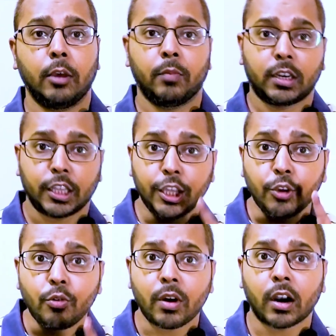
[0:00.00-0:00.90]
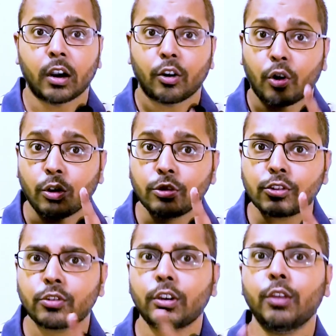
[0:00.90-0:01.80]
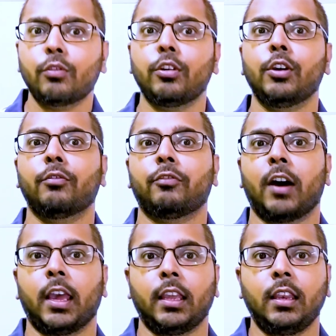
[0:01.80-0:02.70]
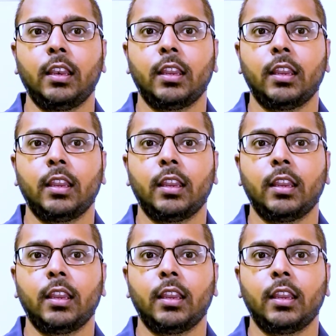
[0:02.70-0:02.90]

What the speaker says: But you are also nucleophile